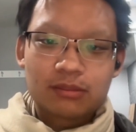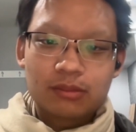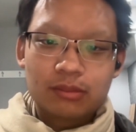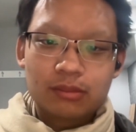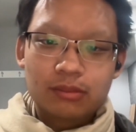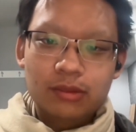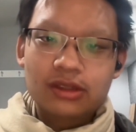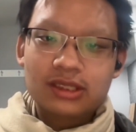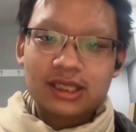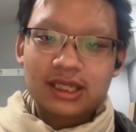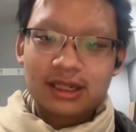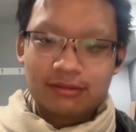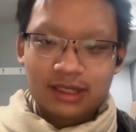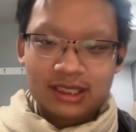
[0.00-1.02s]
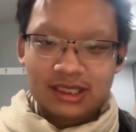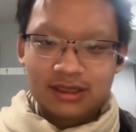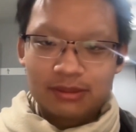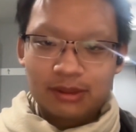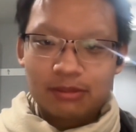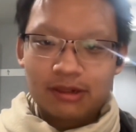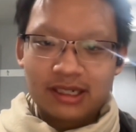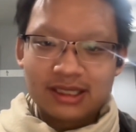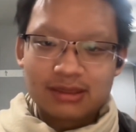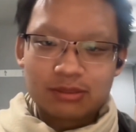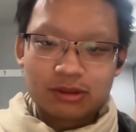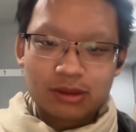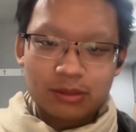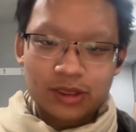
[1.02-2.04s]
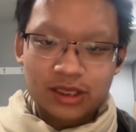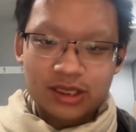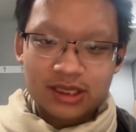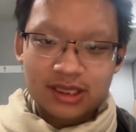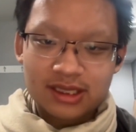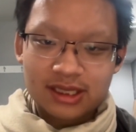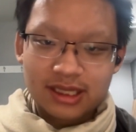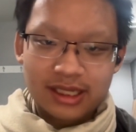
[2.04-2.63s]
mostly unreasonably priced subscriptions.